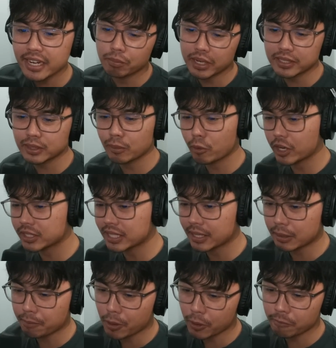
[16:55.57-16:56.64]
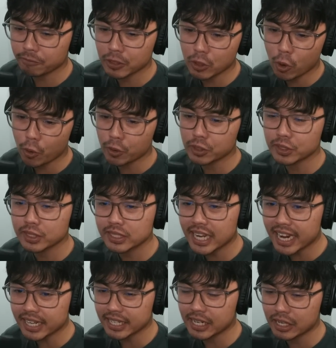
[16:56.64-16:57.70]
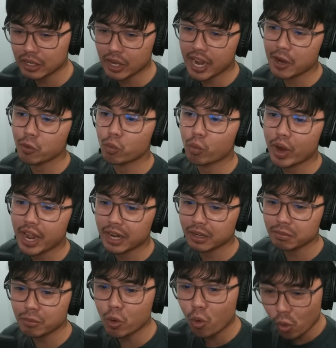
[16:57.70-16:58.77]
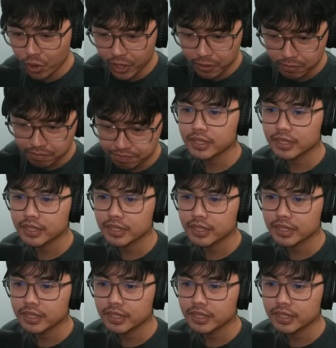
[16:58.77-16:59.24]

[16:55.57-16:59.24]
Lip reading: Press the rest at the bottom of the owner's deck in a random order.